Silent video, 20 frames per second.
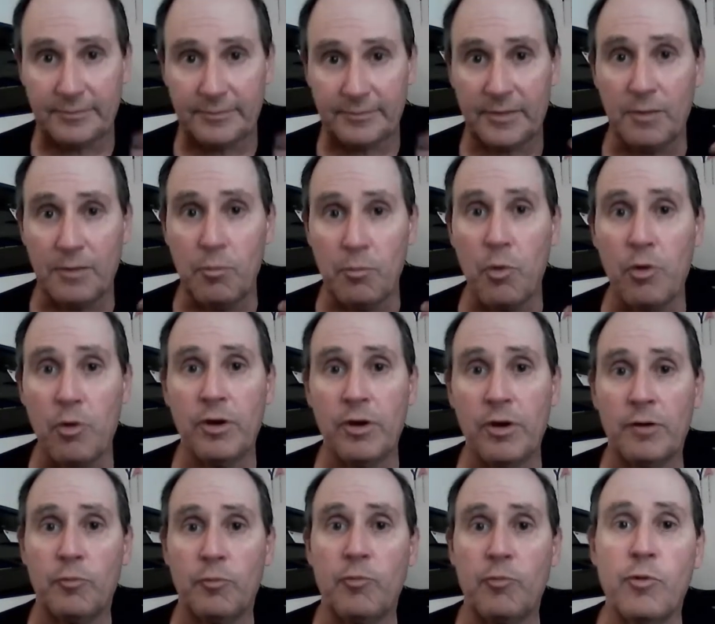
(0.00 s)

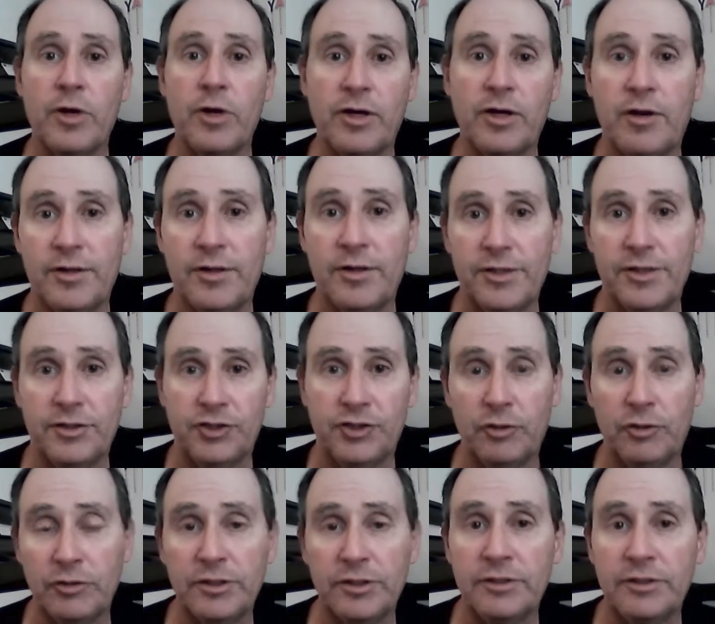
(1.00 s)
more work on the
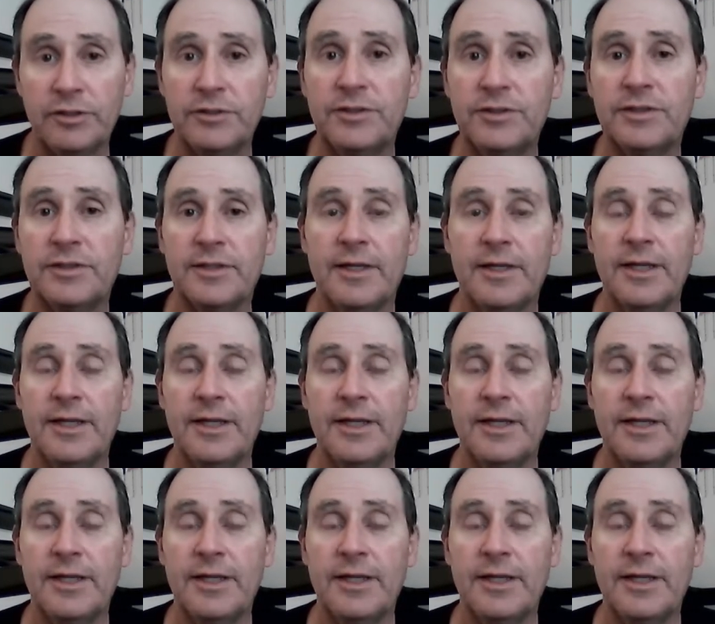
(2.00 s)
shoulders